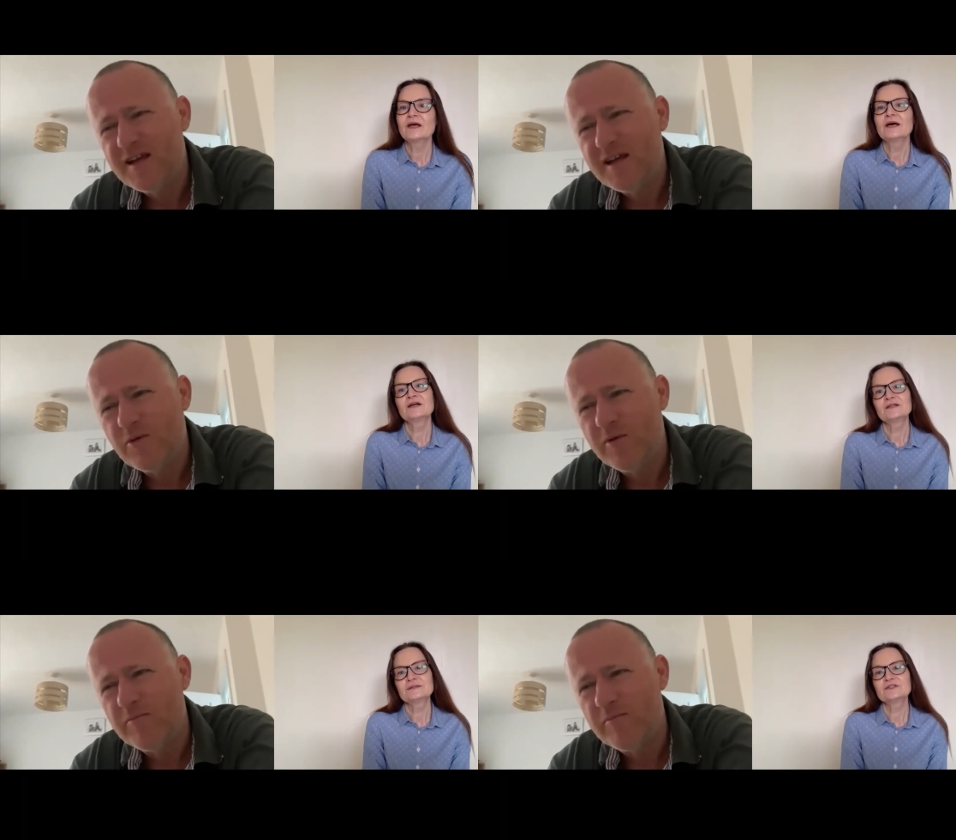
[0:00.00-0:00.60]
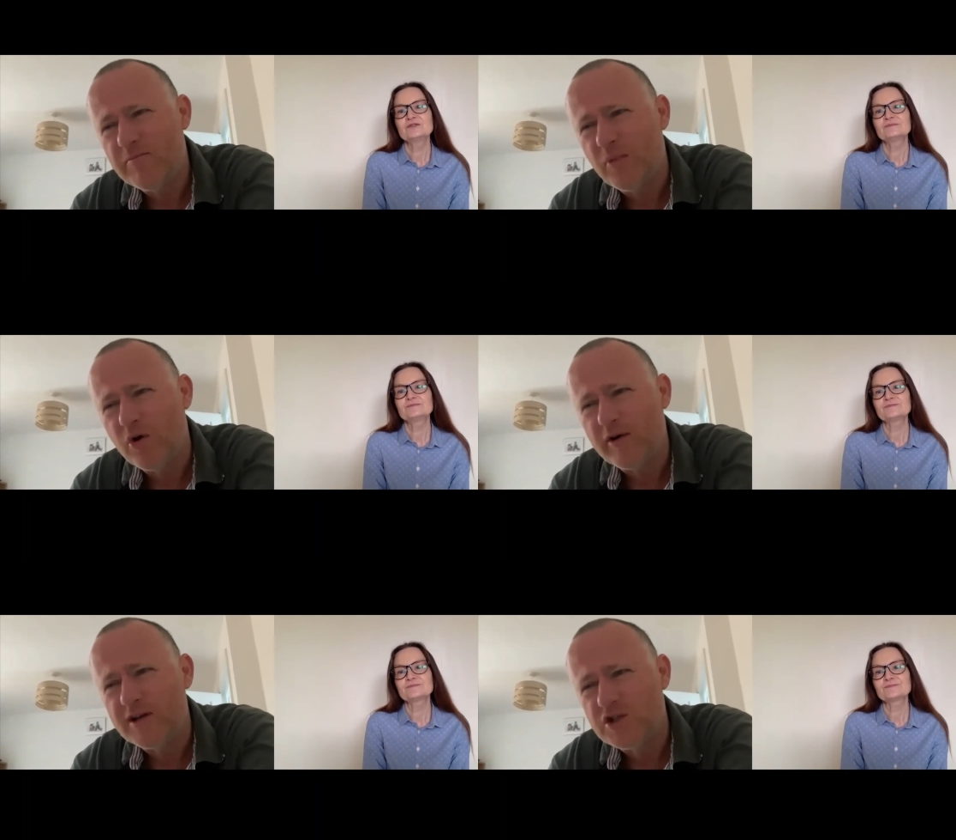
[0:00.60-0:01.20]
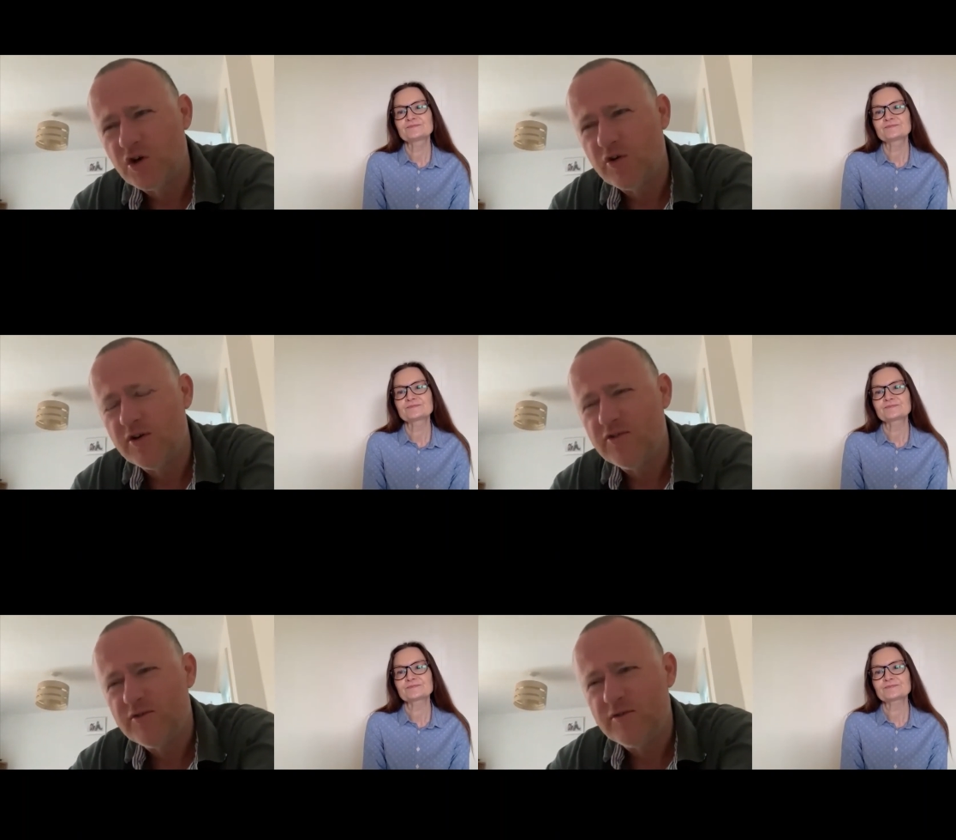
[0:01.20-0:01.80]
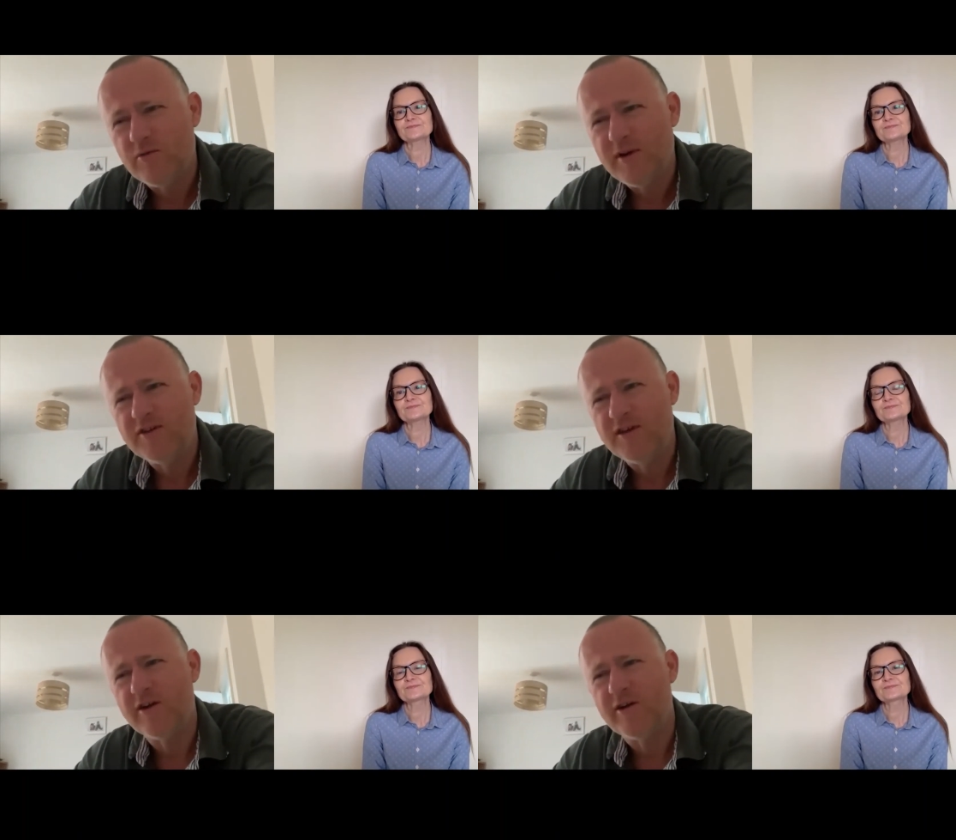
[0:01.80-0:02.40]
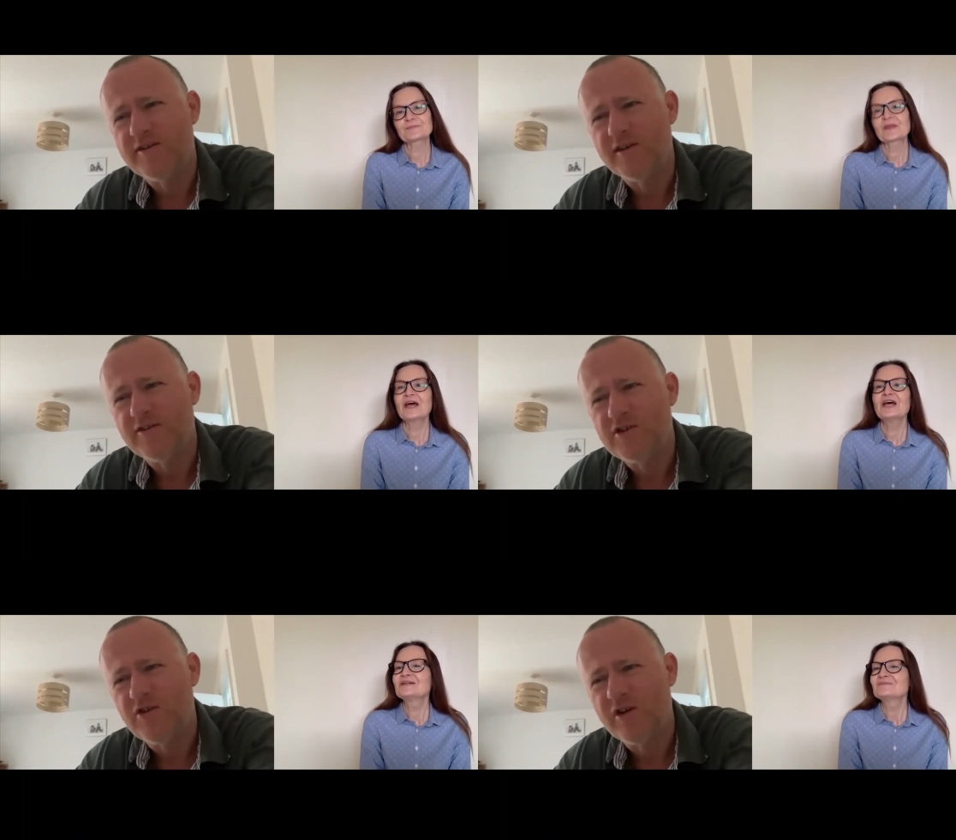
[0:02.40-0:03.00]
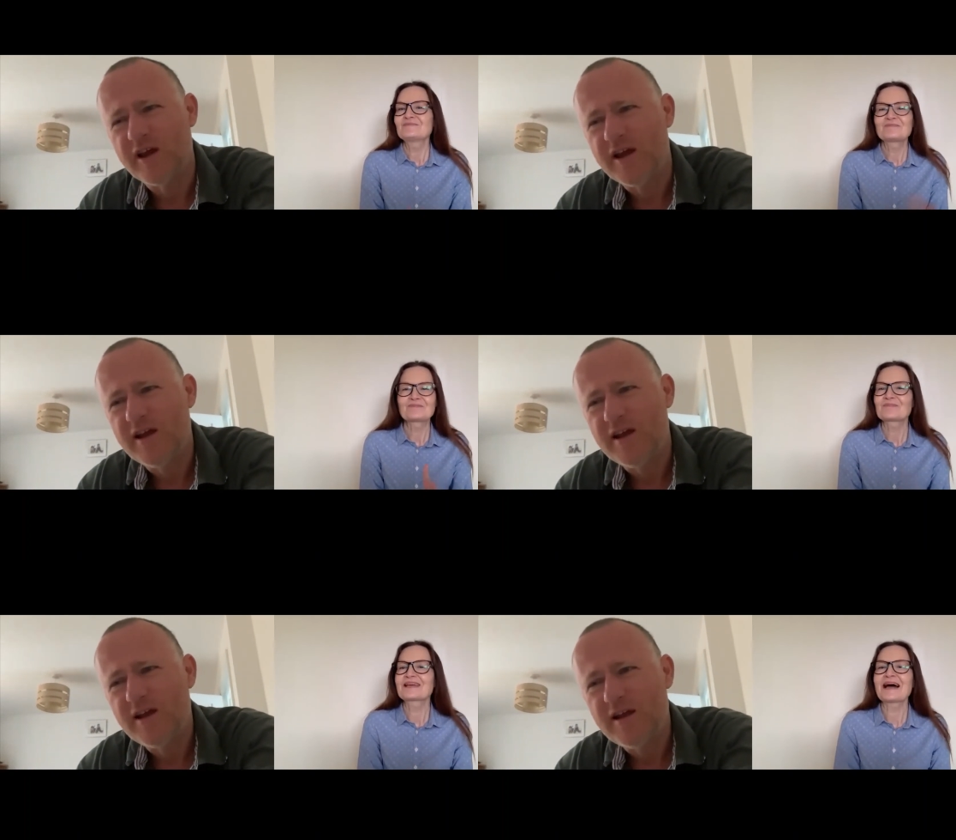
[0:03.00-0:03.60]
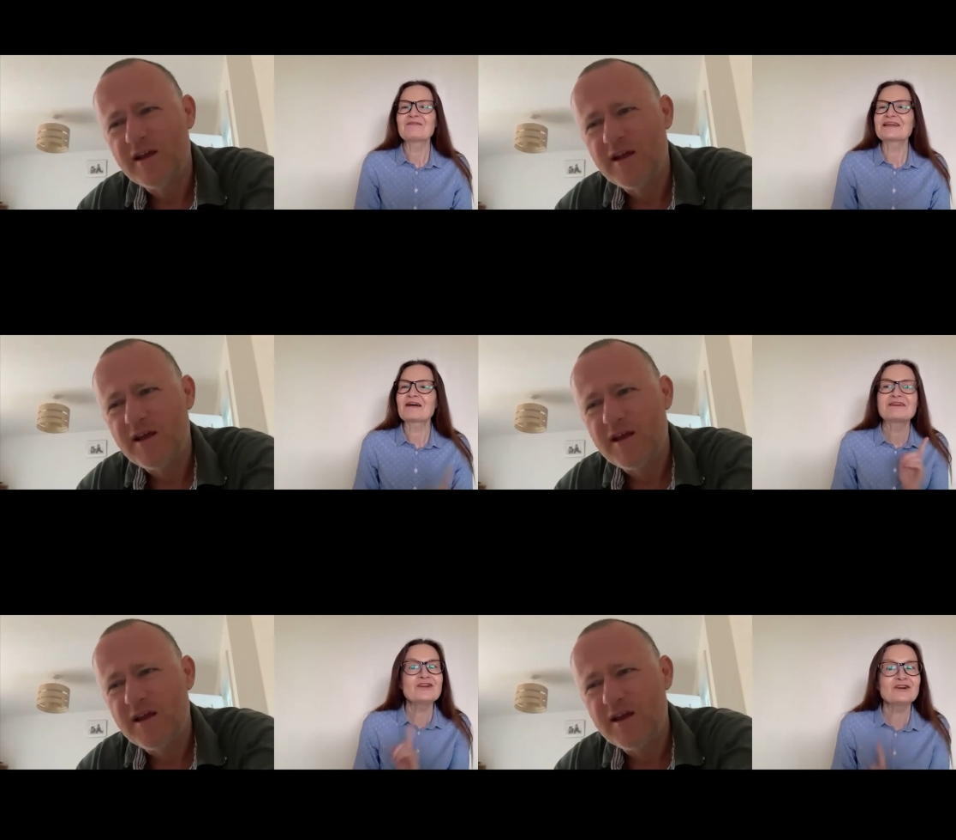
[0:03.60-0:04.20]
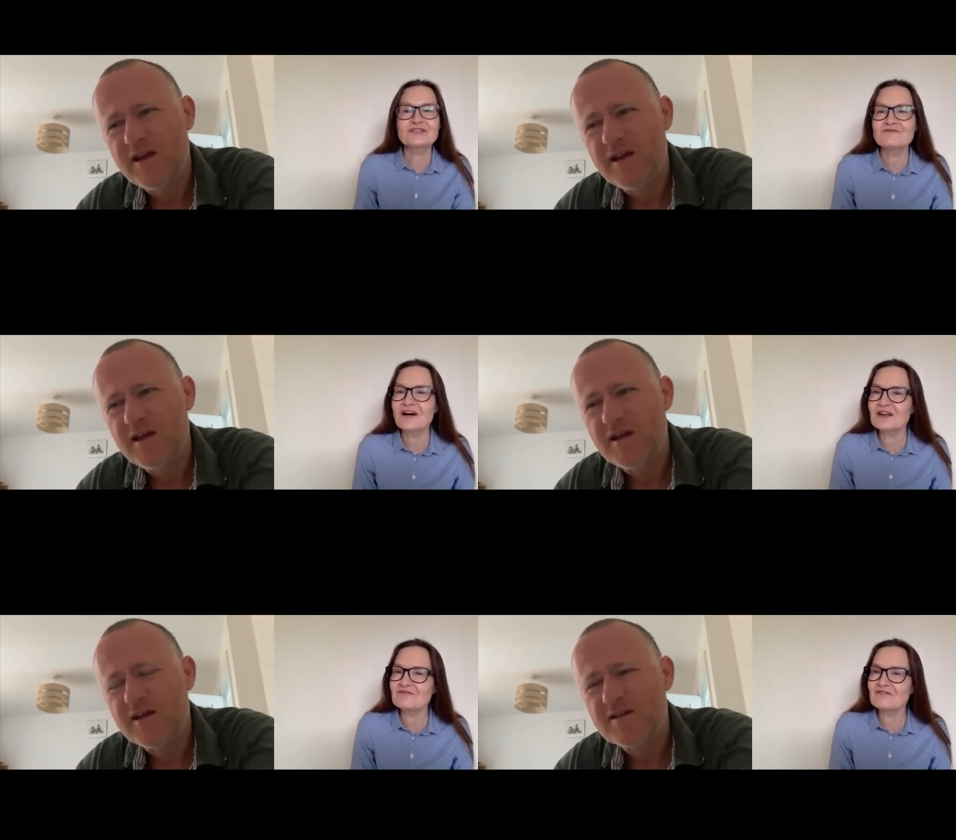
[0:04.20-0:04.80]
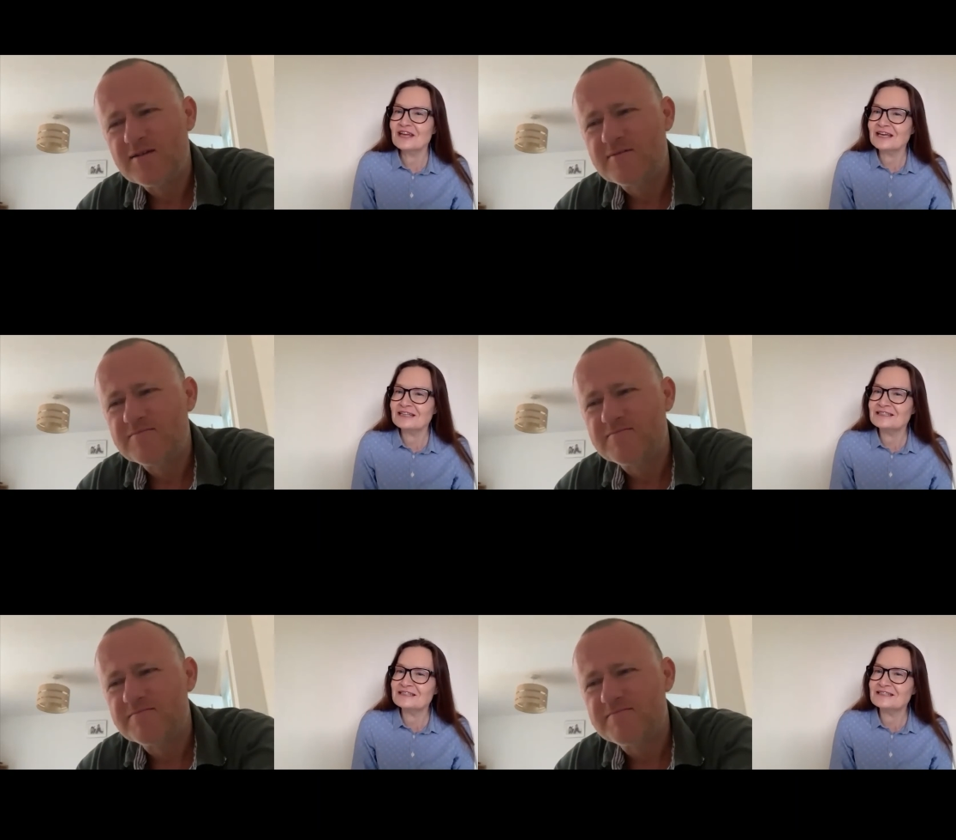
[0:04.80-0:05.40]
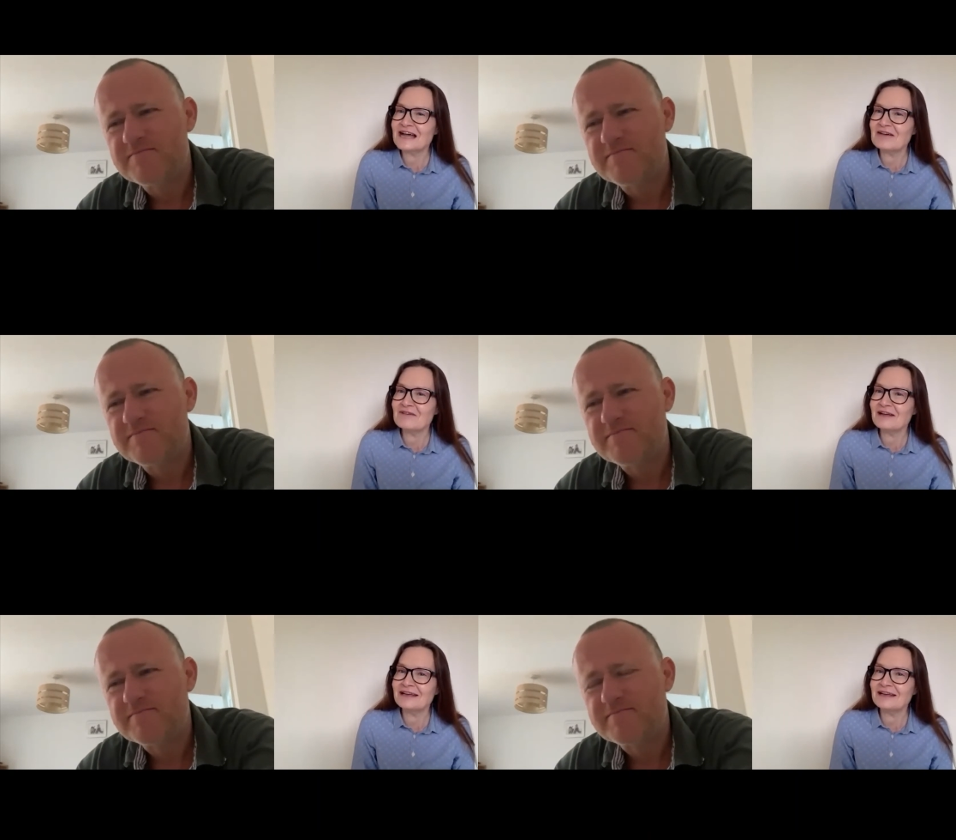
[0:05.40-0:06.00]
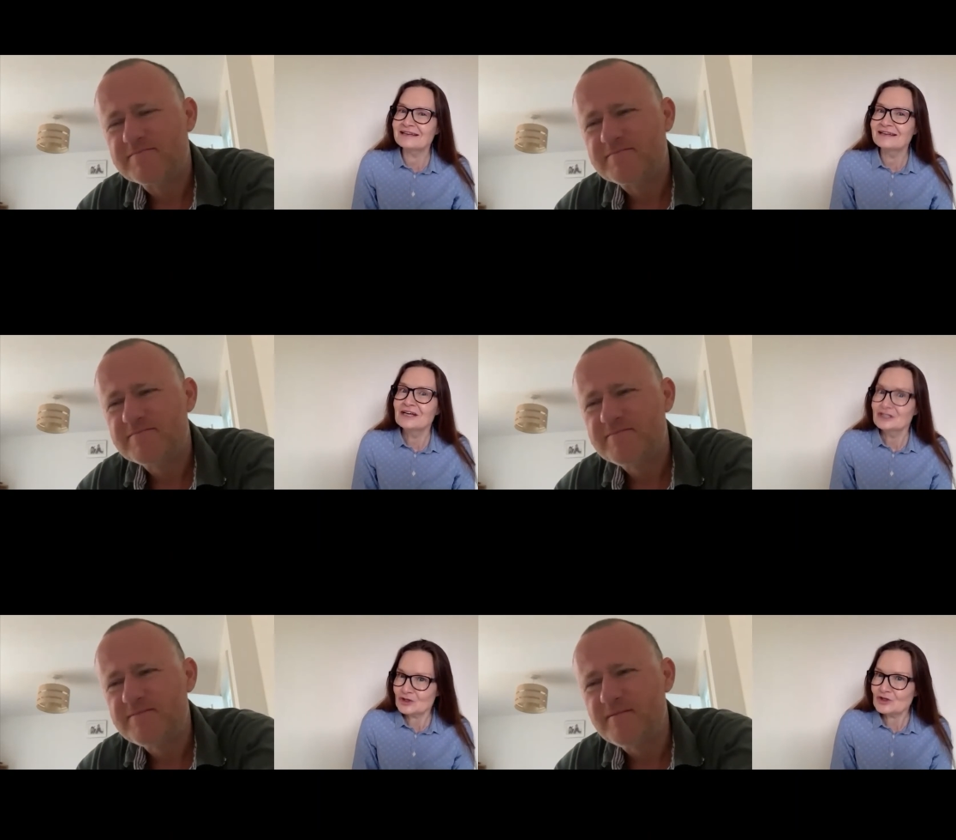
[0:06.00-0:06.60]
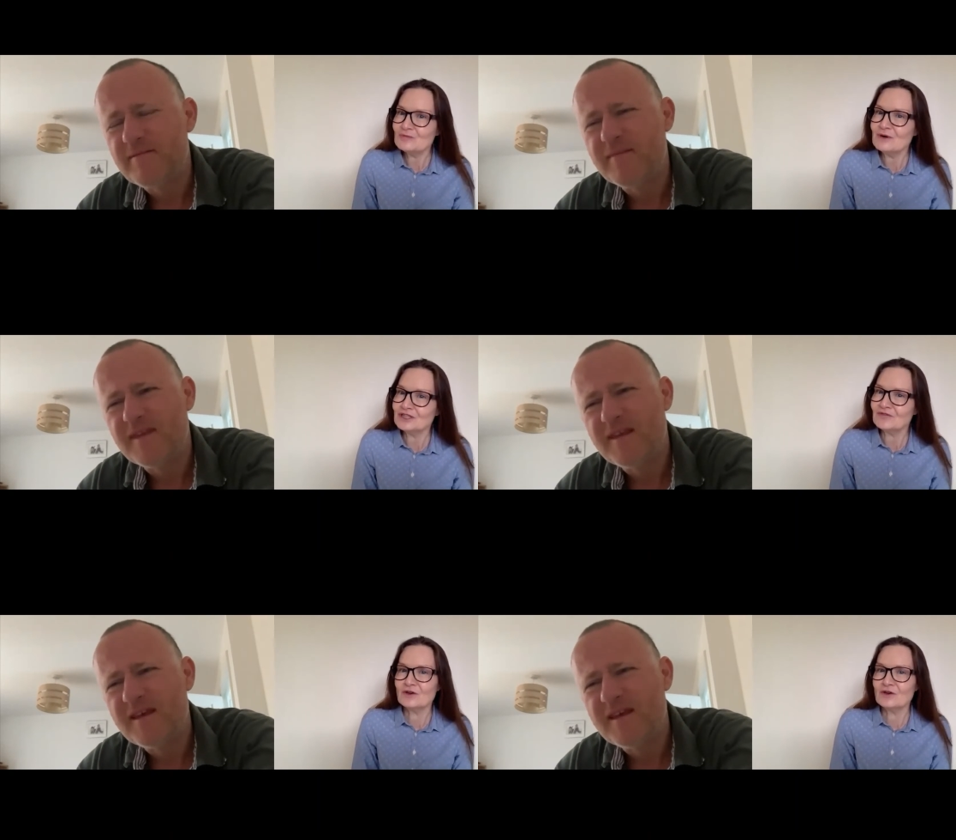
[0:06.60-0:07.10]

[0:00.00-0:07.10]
Speaker 1: You want more insurance, the riskier it is, surely.
Speaker 2: Gary, Gary, not a fan of fajitas, Gary. Too much for